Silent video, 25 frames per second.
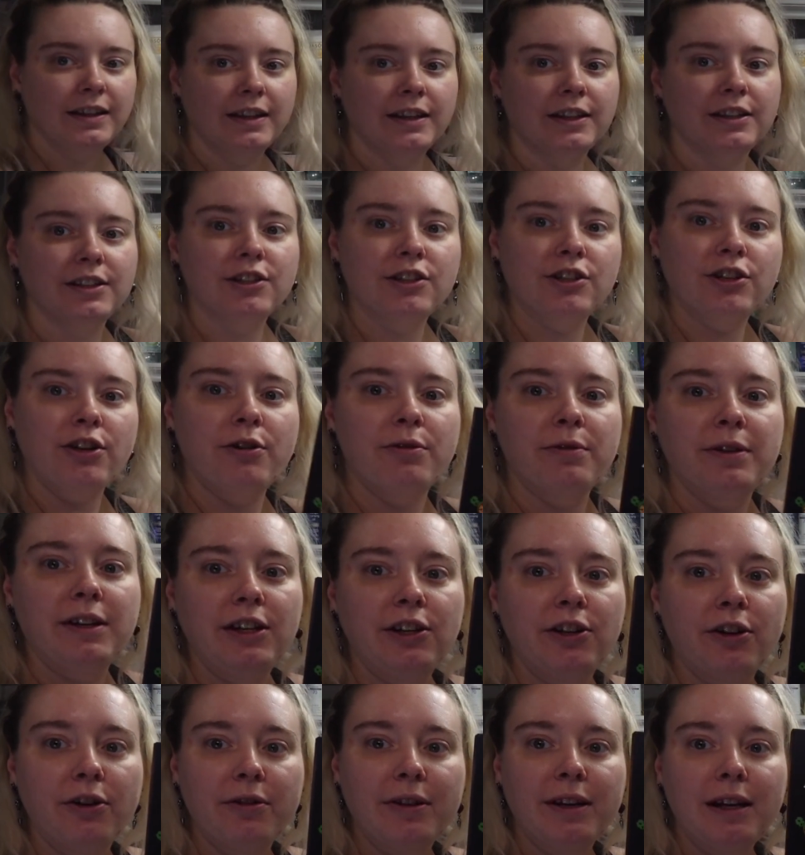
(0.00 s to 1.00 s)
this
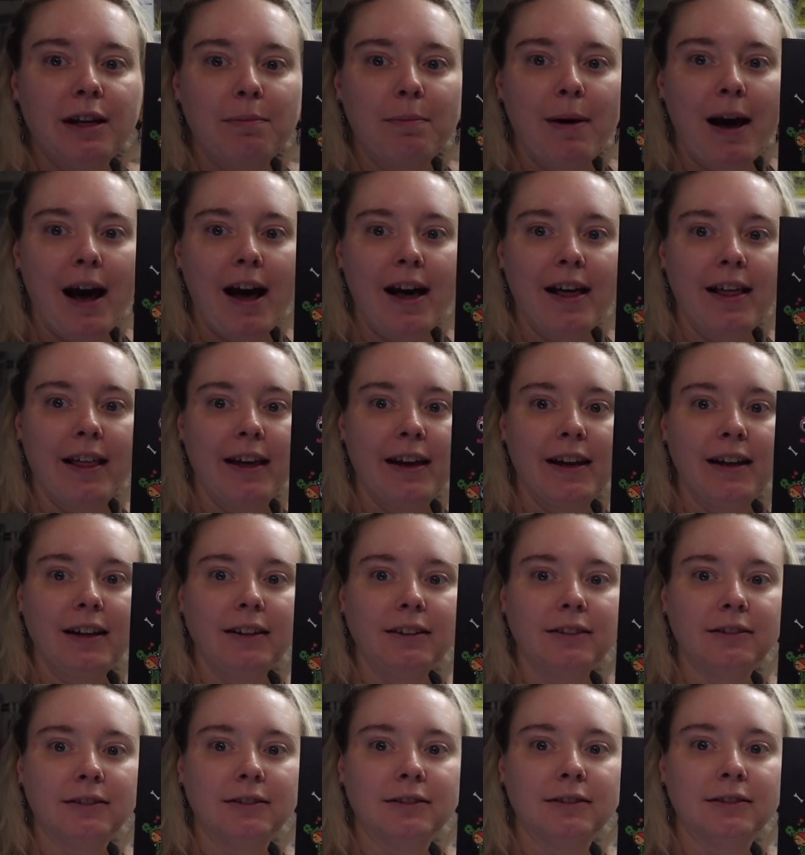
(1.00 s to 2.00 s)
Tokidoki palette.
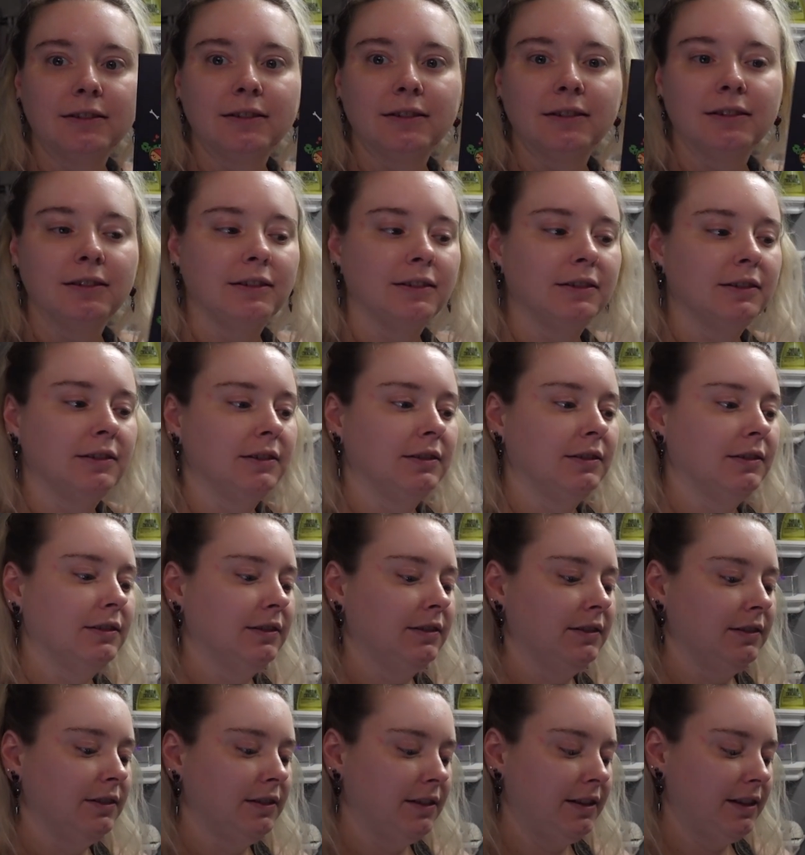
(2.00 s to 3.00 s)

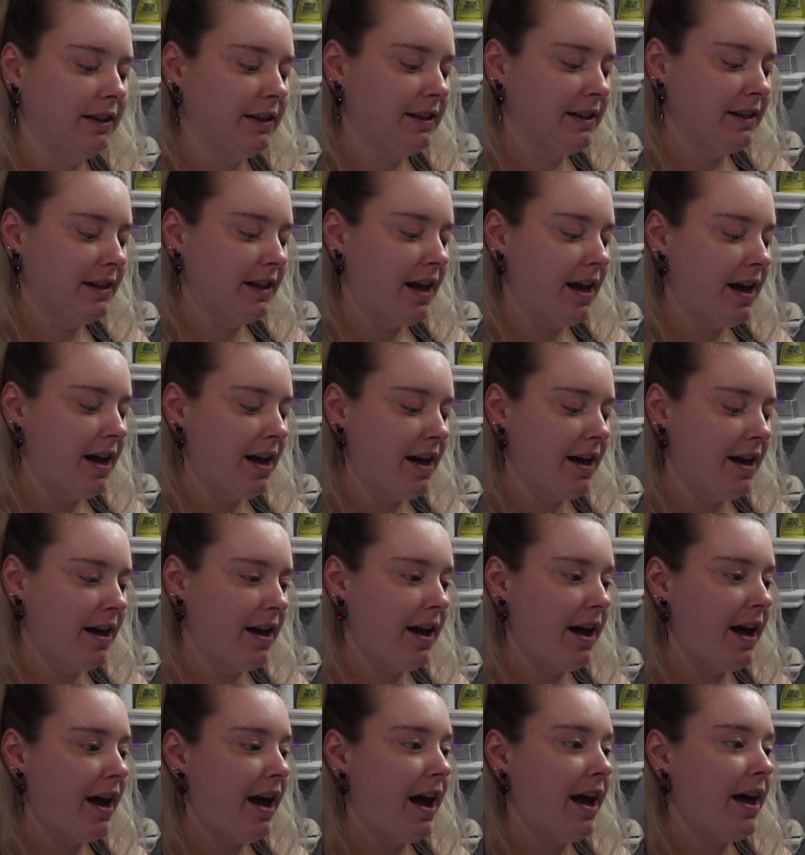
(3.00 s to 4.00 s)
It's
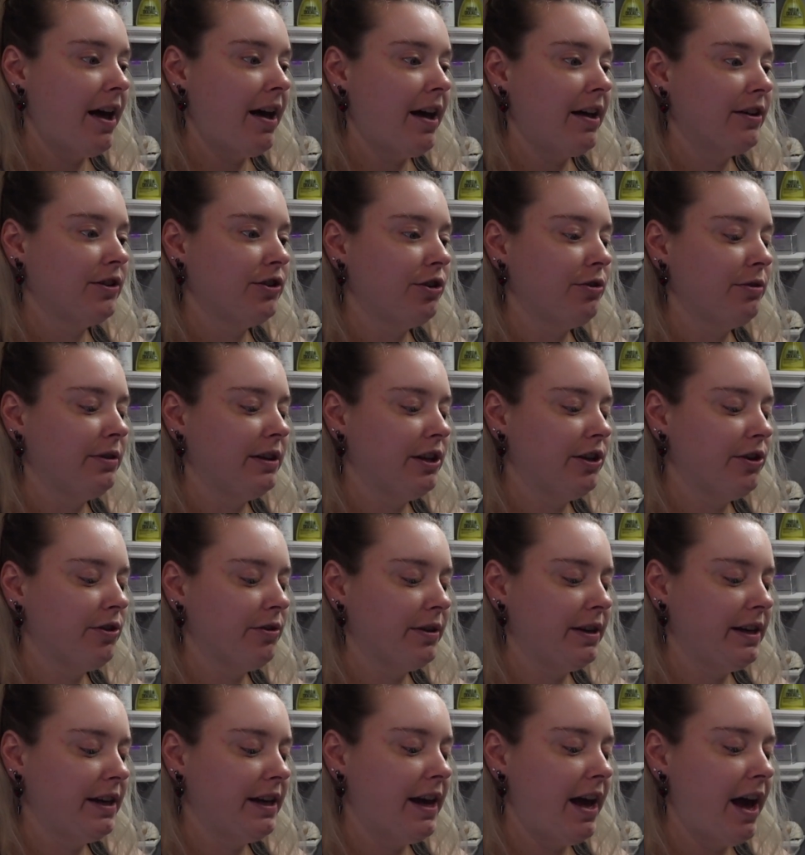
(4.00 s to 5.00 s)
a
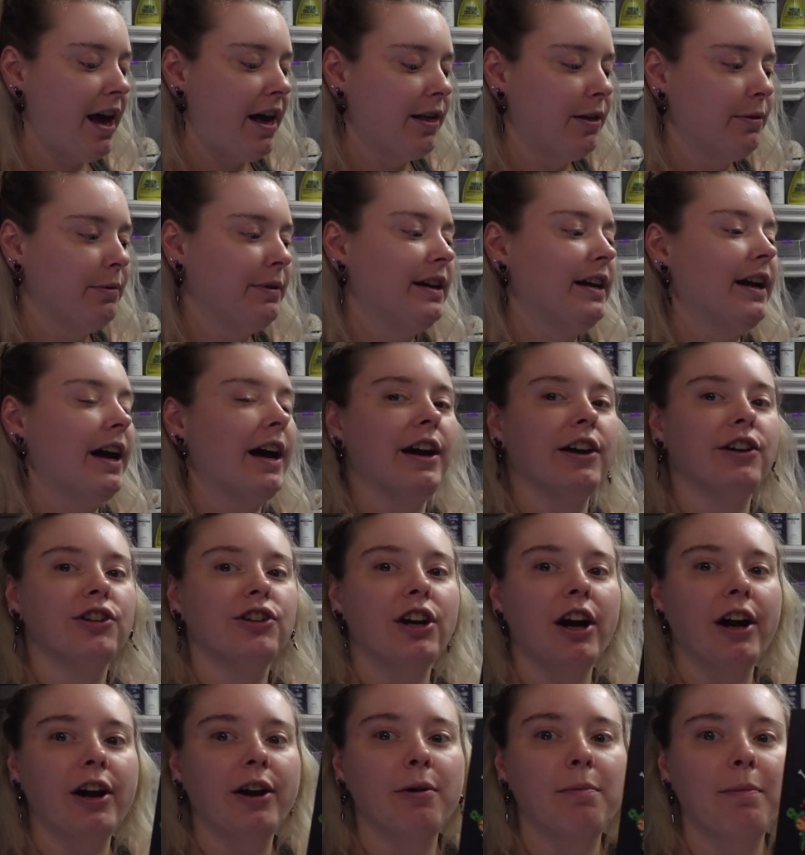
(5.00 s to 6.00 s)
Tokidoki Halloween
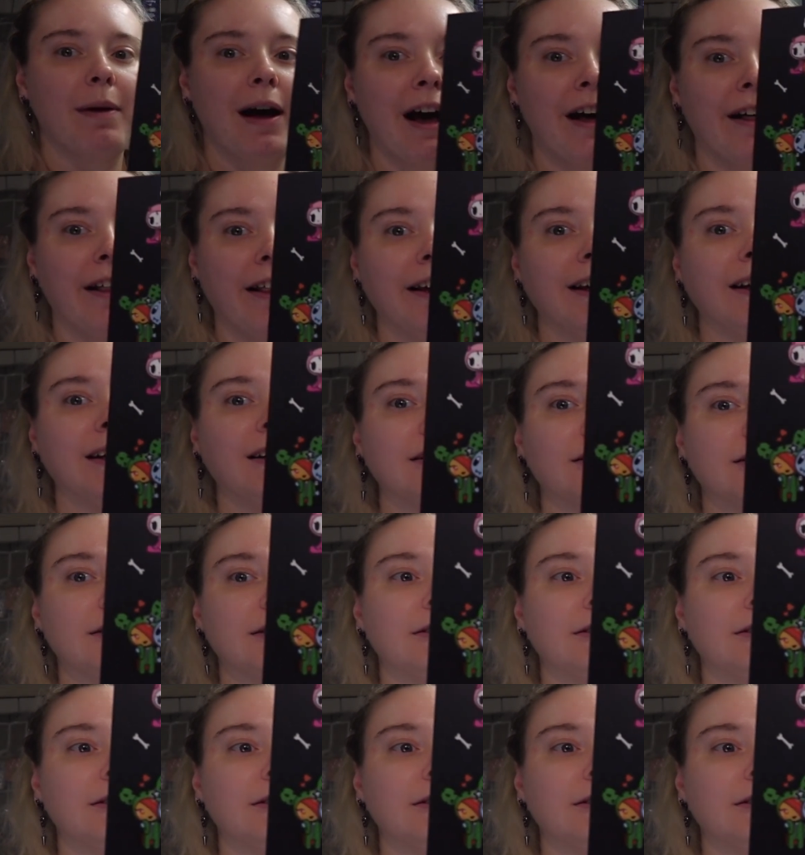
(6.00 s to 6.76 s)
eyeshadow palette.